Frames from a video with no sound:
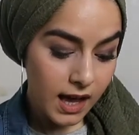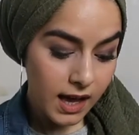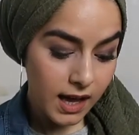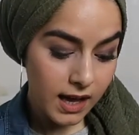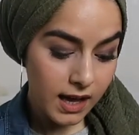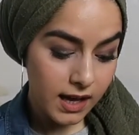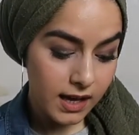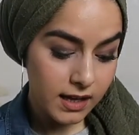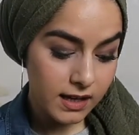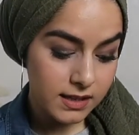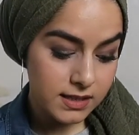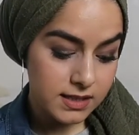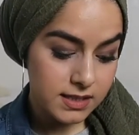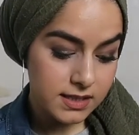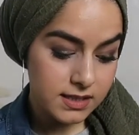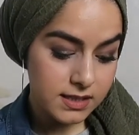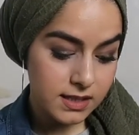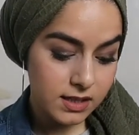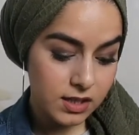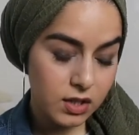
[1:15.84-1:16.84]

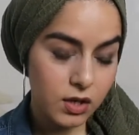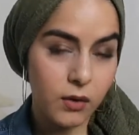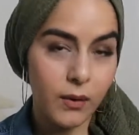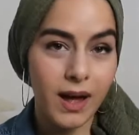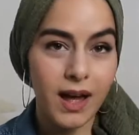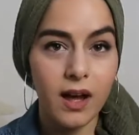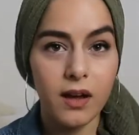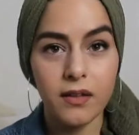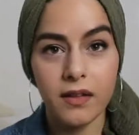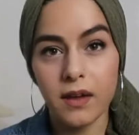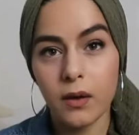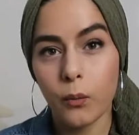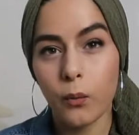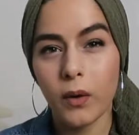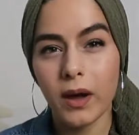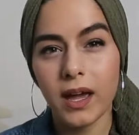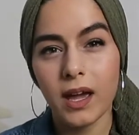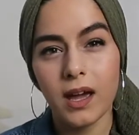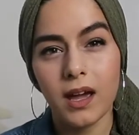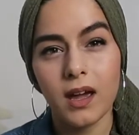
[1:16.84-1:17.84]
and you know, how they
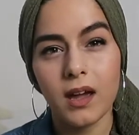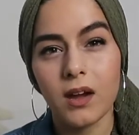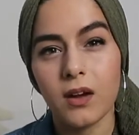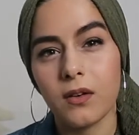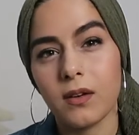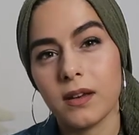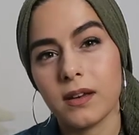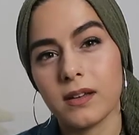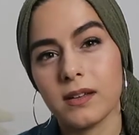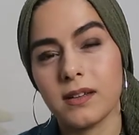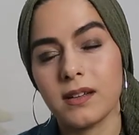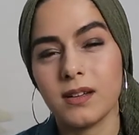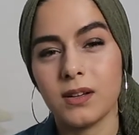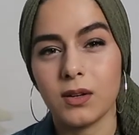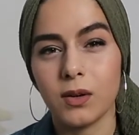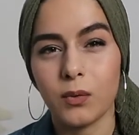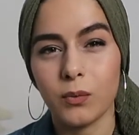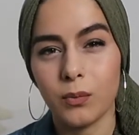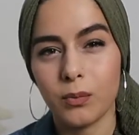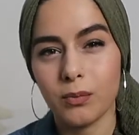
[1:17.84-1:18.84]
wear, and you
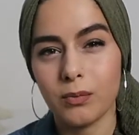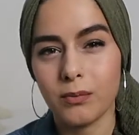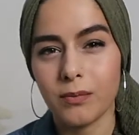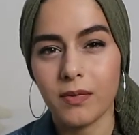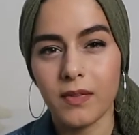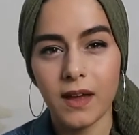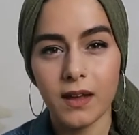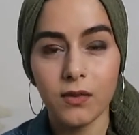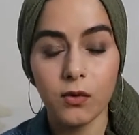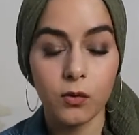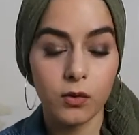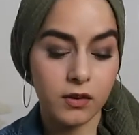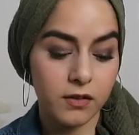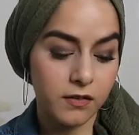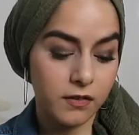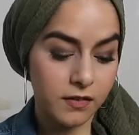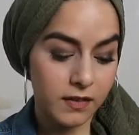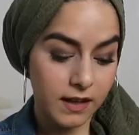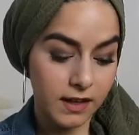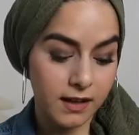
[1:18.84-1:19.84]
know, that sort
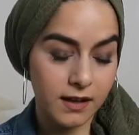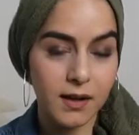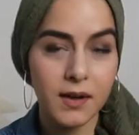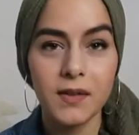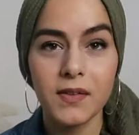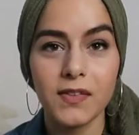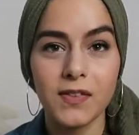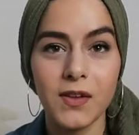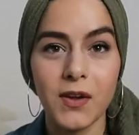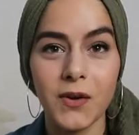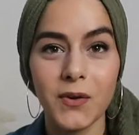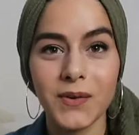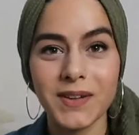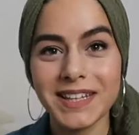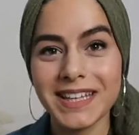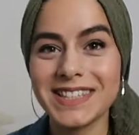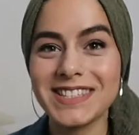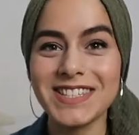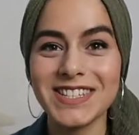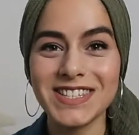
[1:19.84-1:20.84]
of thing. So
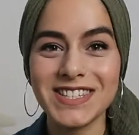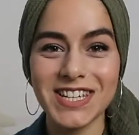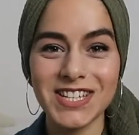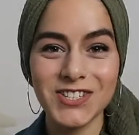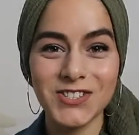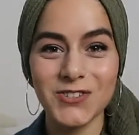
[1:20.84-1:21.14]
let's just get